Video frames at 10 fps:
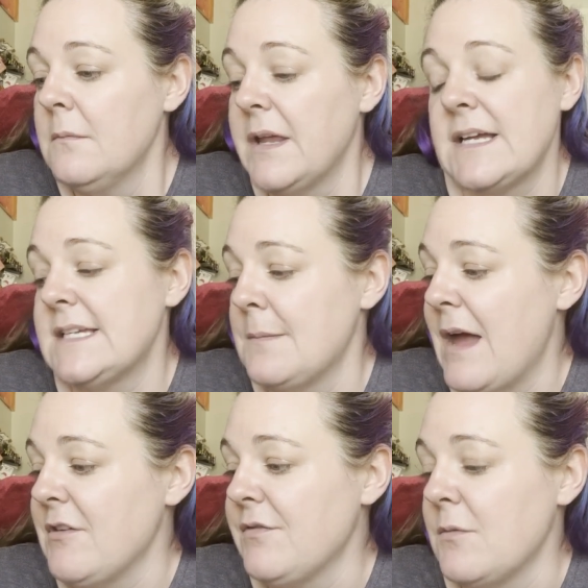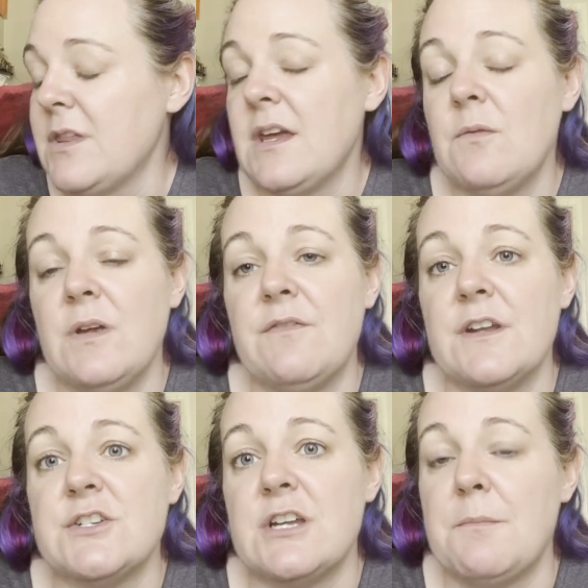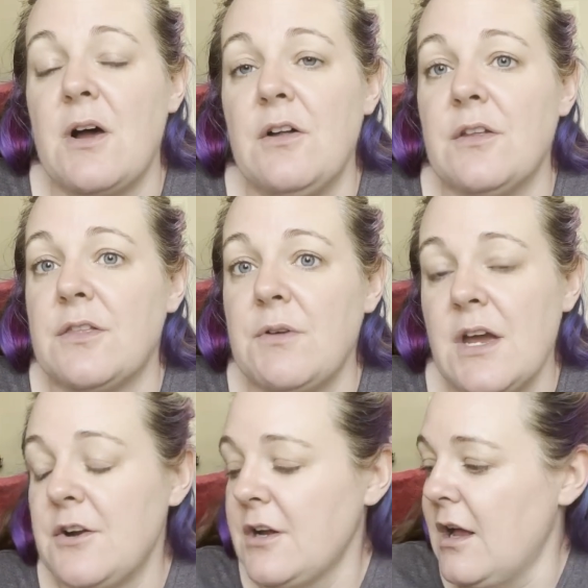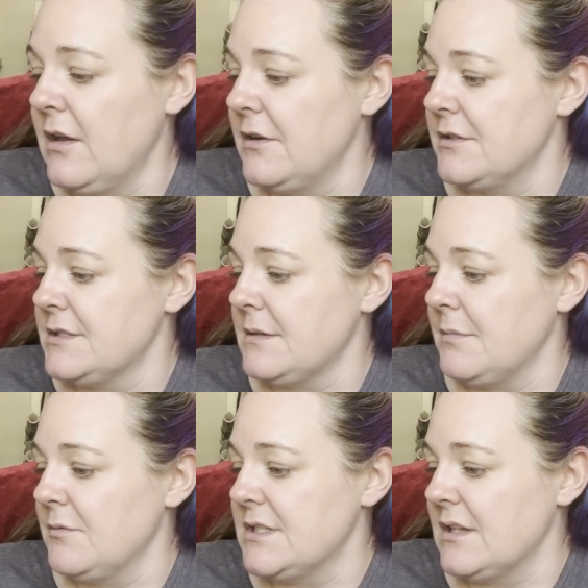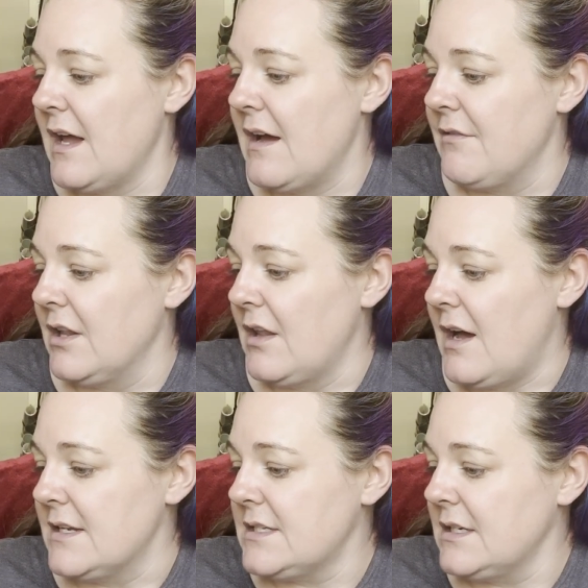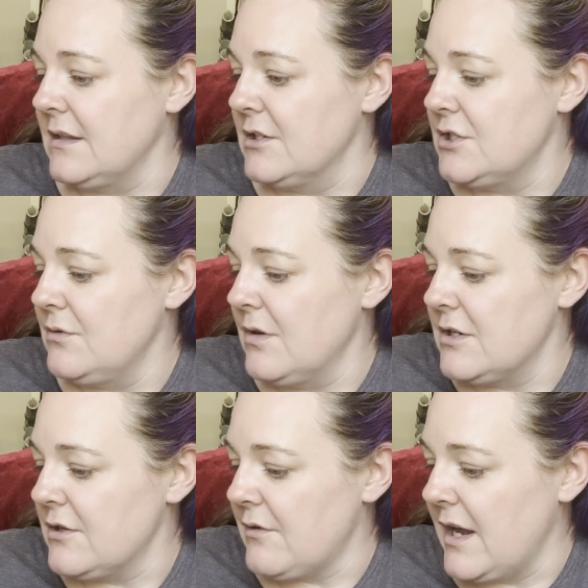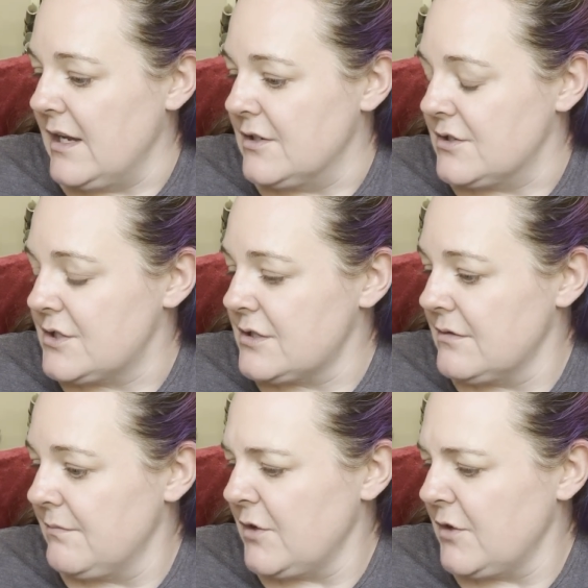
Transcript: like I said, I'm having fun with it. We have finished up all the 300 colors, but we still have a lot in the 200 range.